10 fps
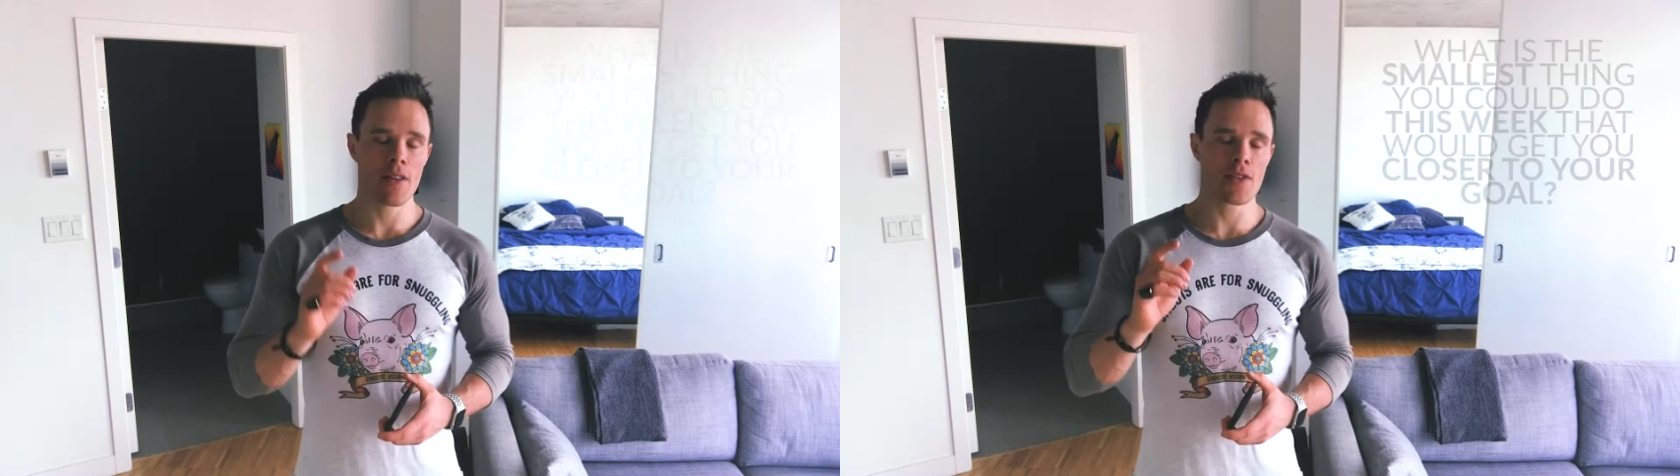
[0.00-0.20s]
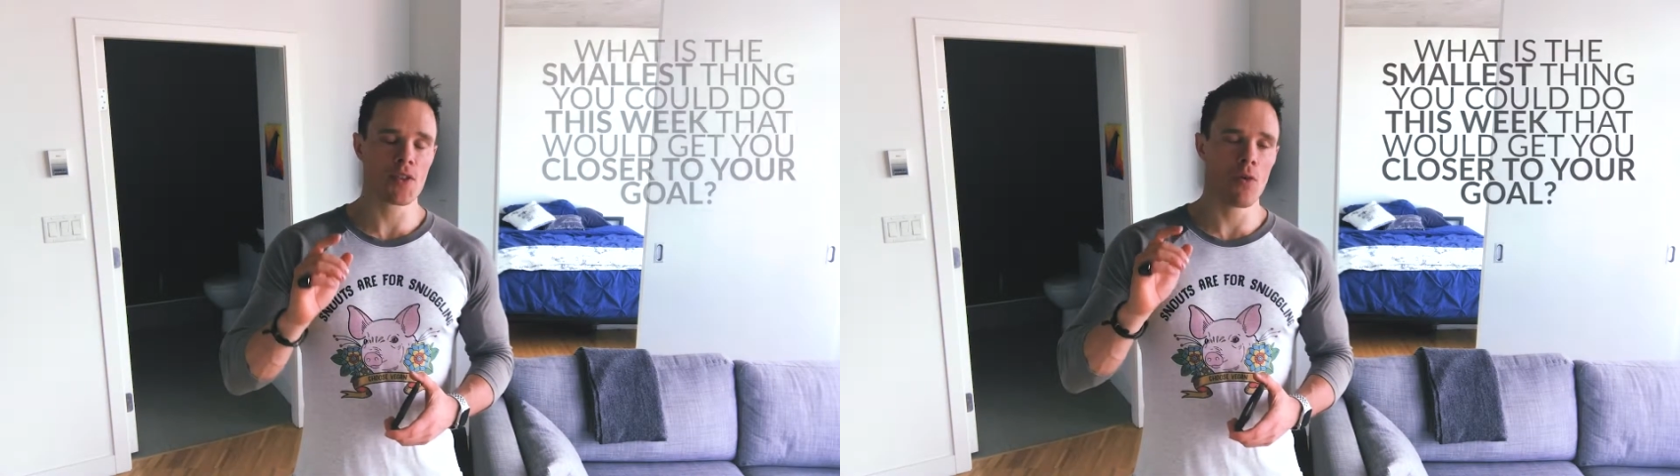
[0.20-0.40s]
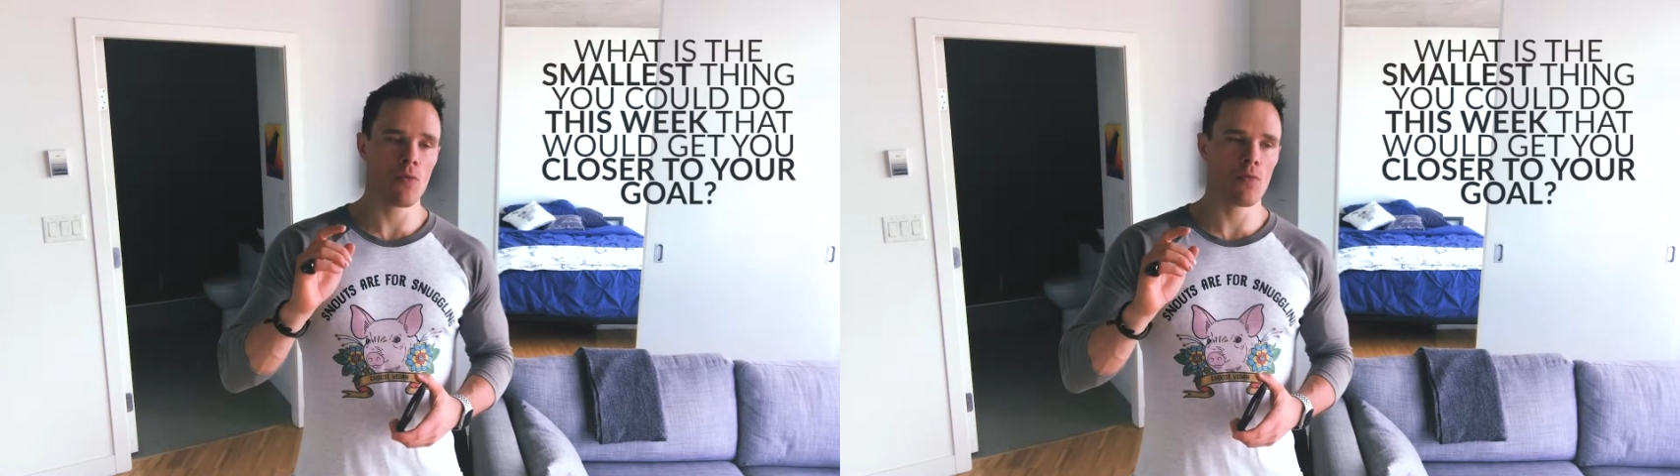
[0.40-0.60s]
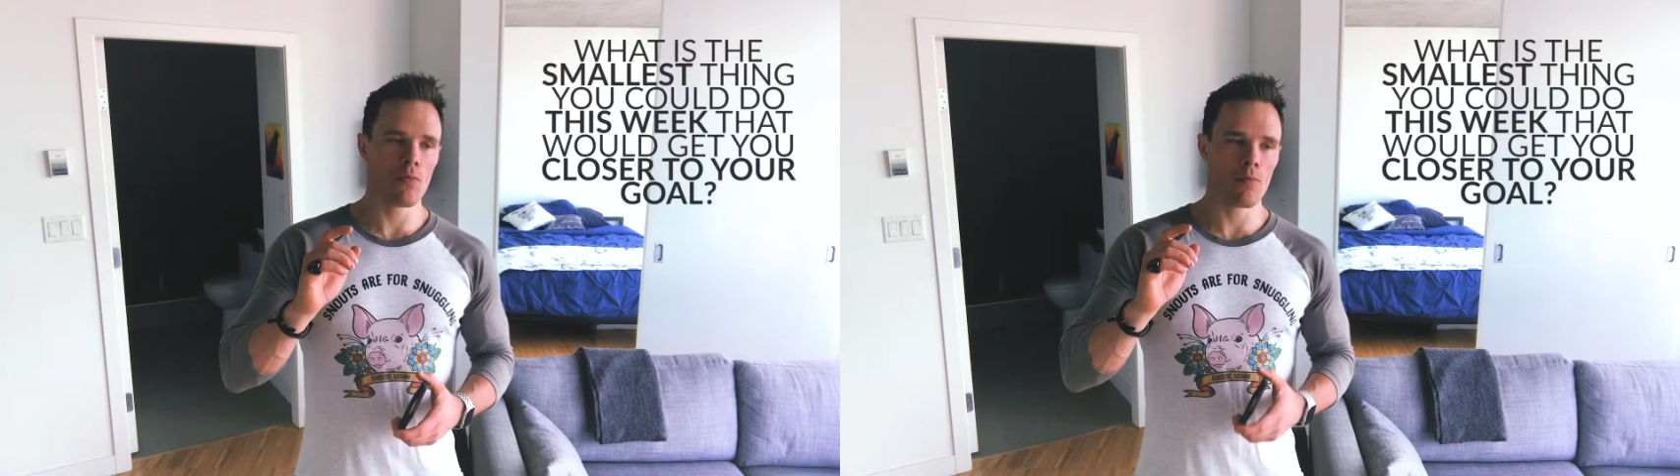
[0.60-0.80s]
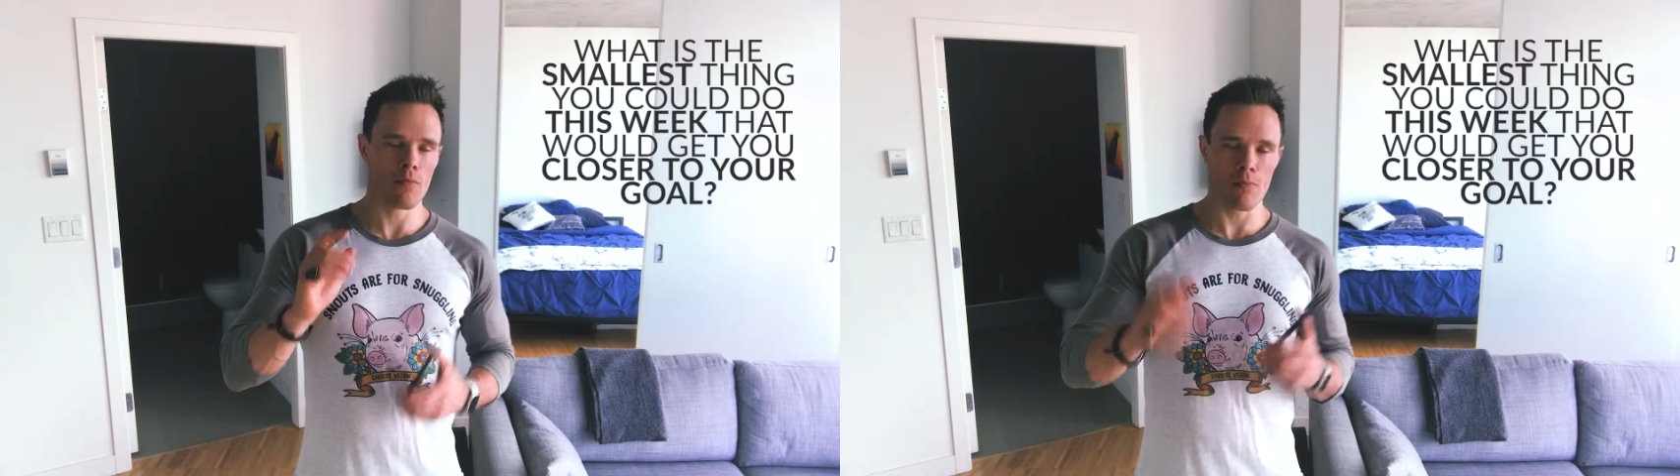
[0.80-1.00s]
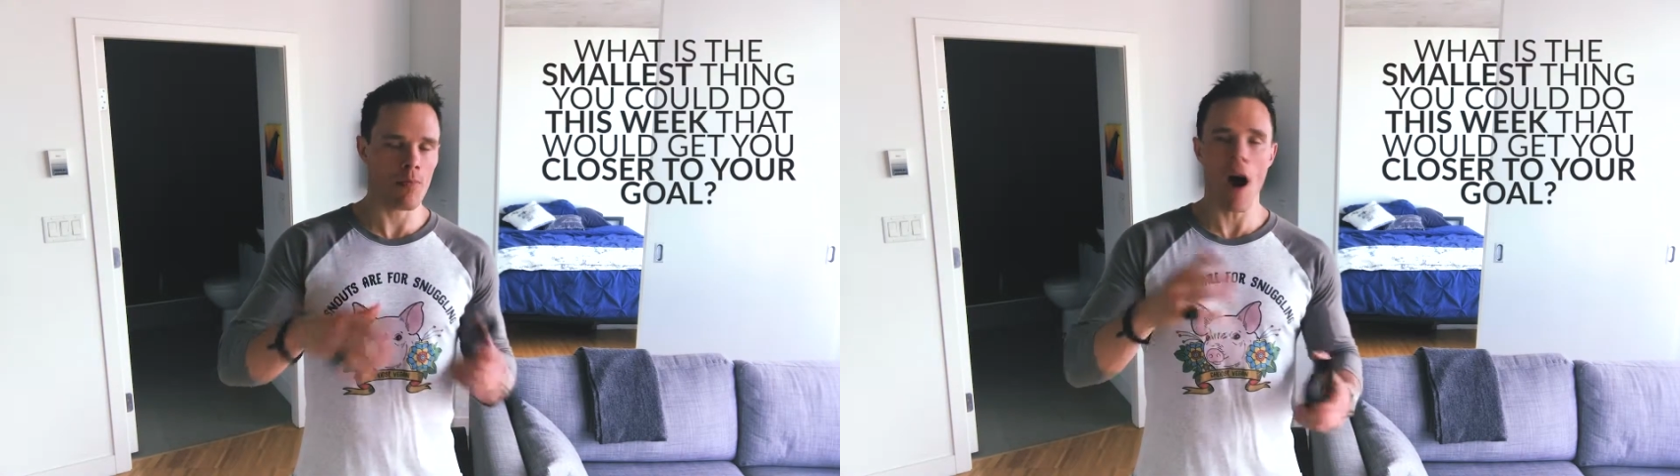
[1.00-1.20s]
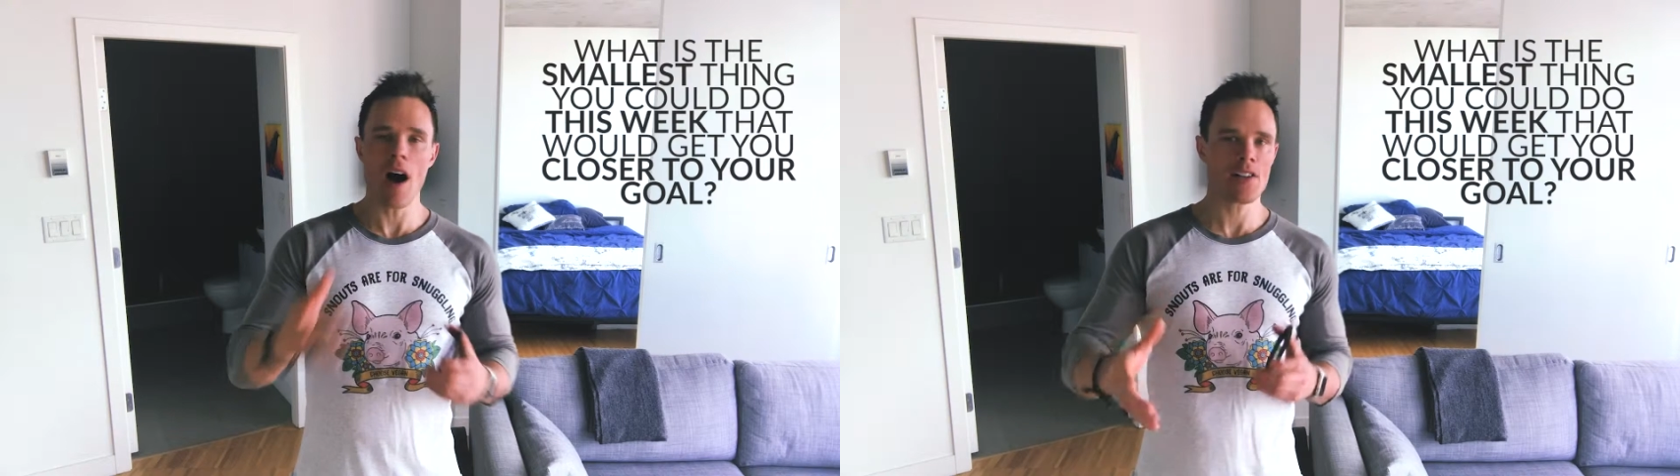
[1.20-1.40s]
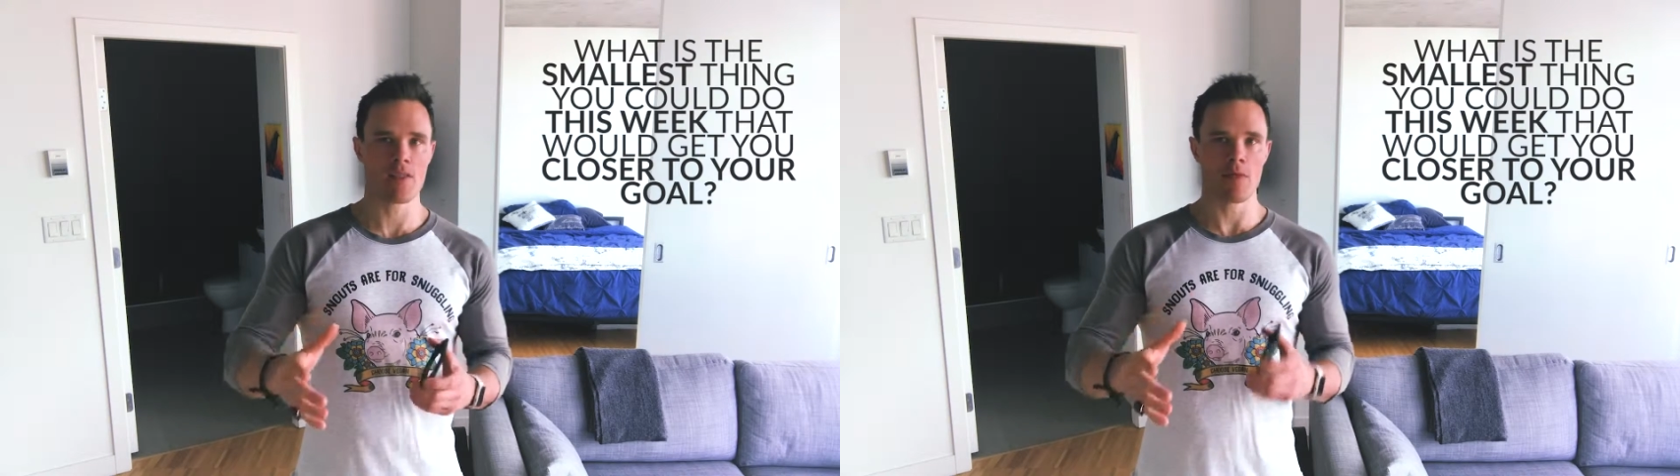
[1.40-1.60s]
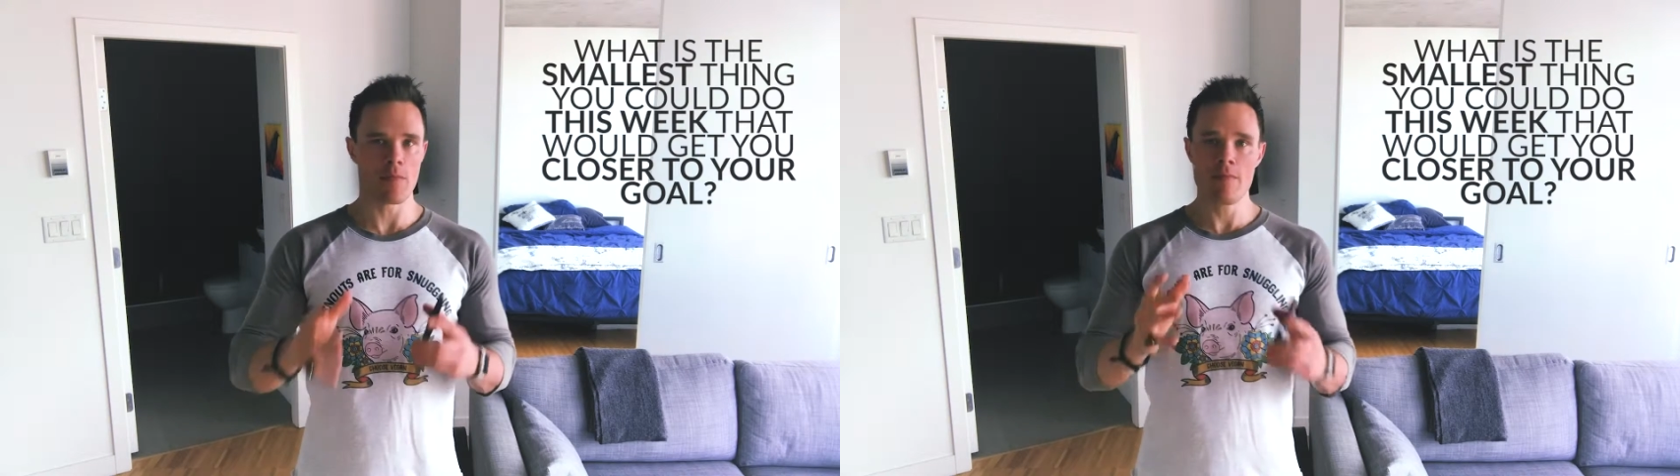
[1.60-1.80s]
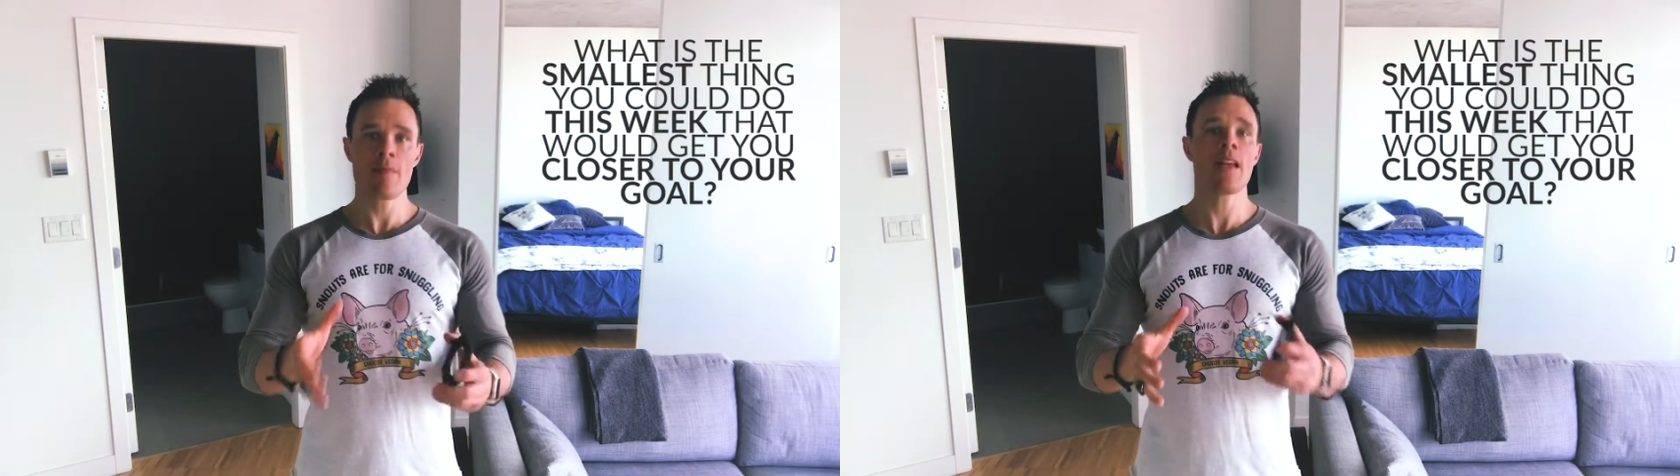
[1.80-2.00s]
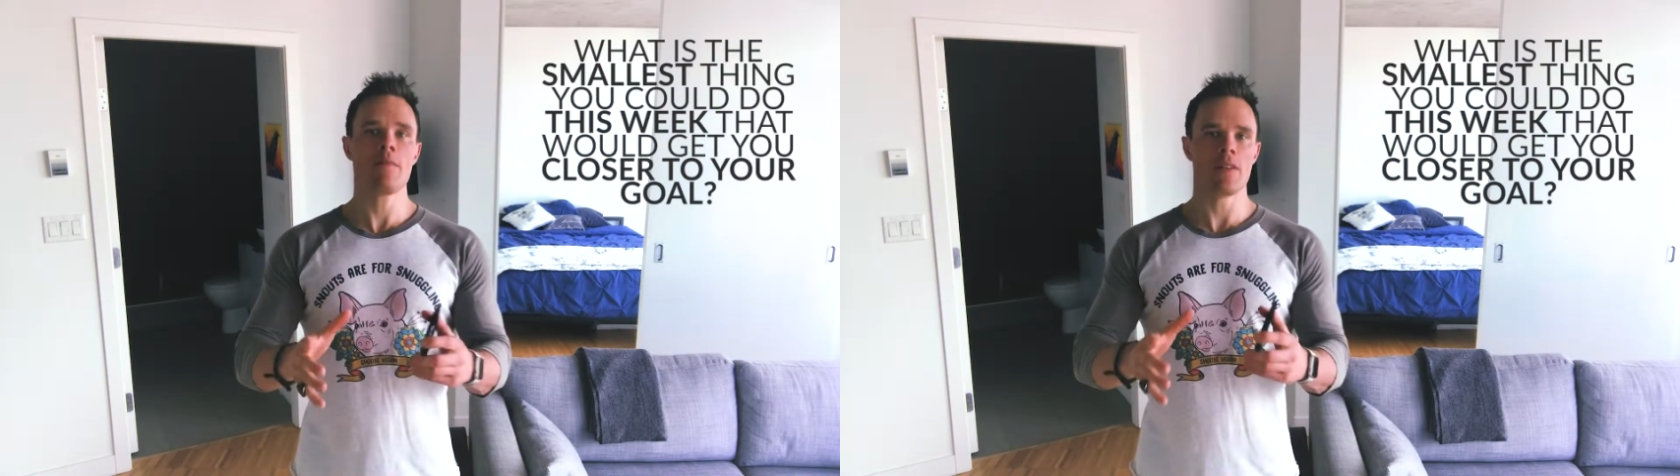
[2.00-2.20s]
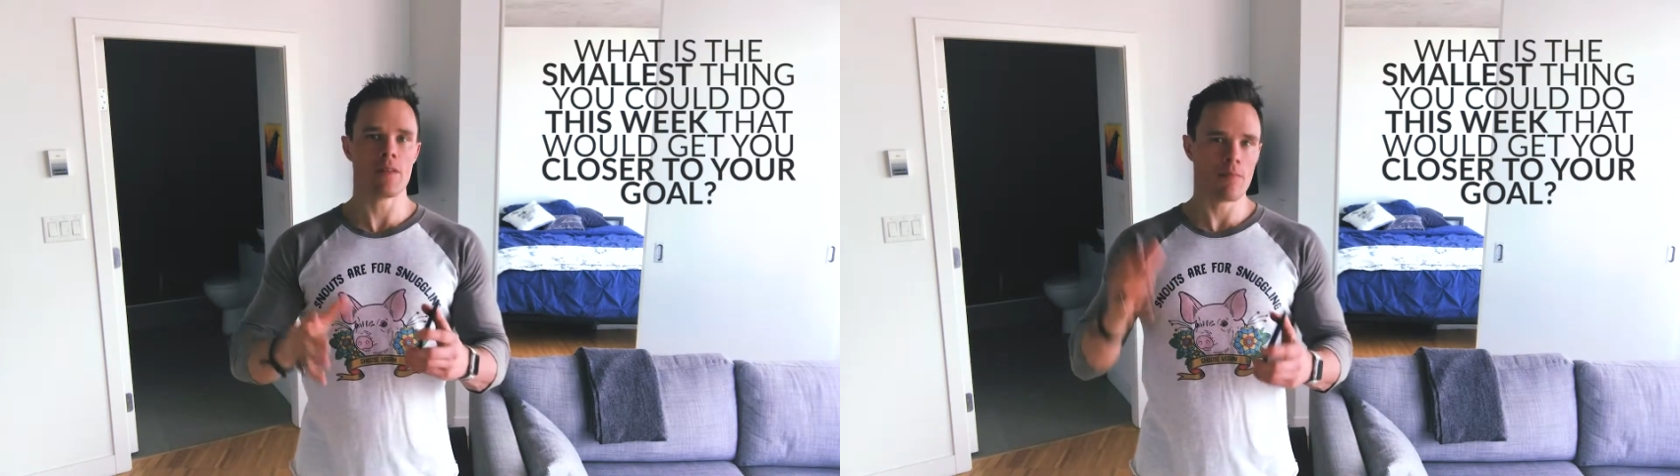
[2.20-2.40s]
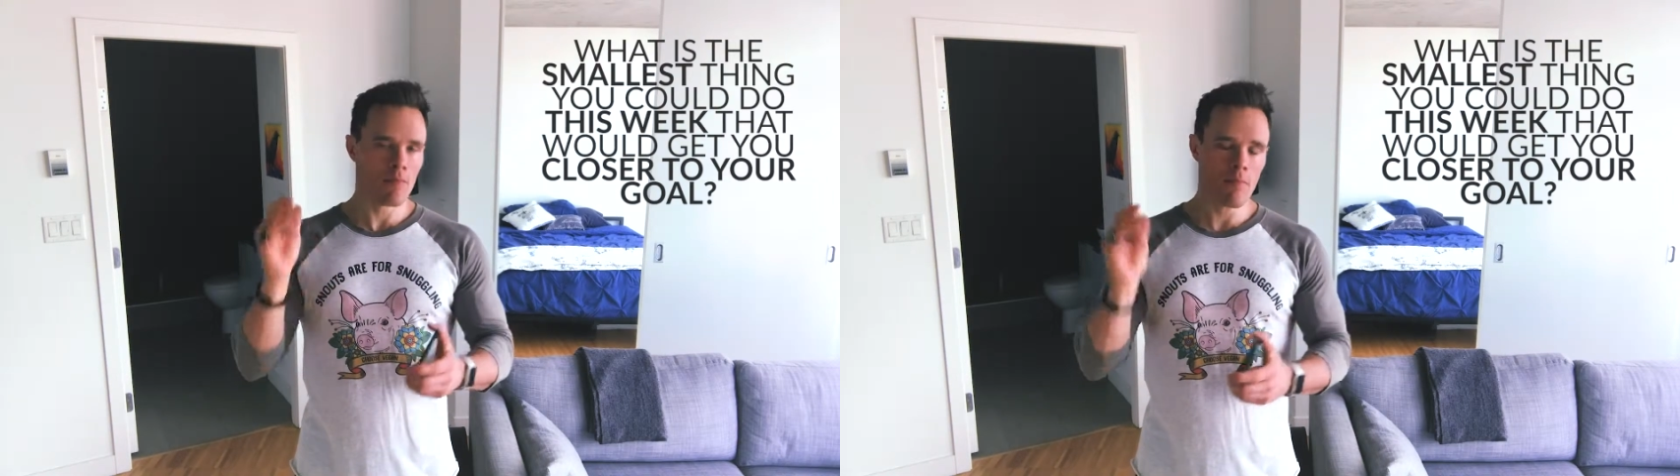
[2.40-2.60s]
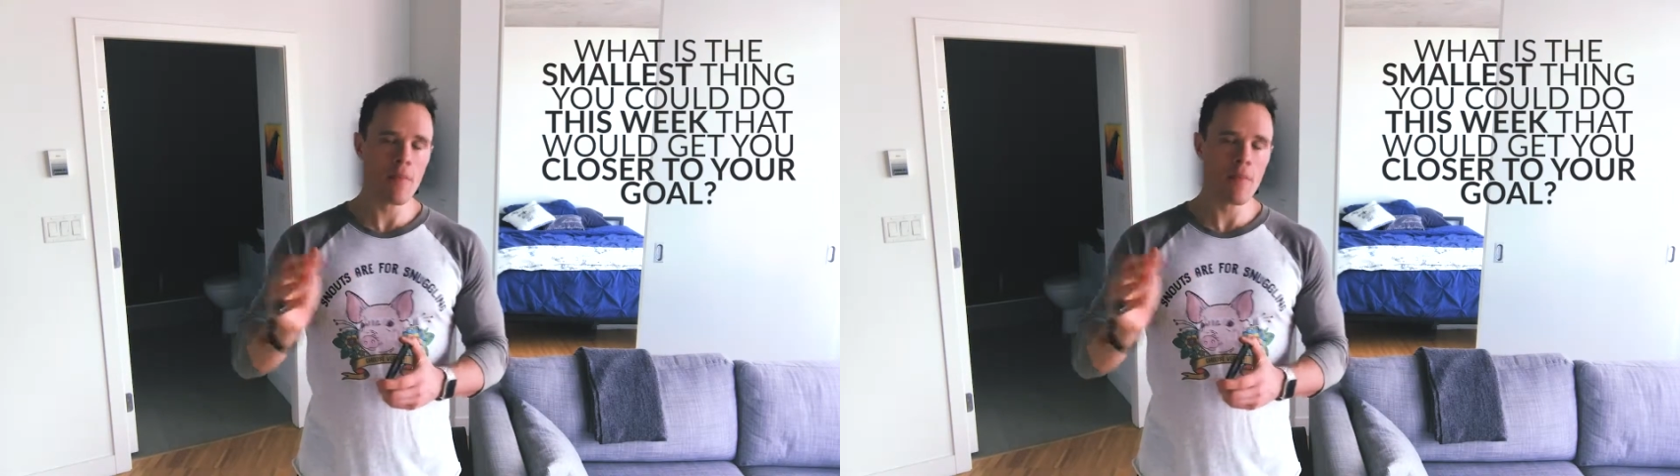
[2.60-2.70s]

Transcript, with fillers: So possibly, maybe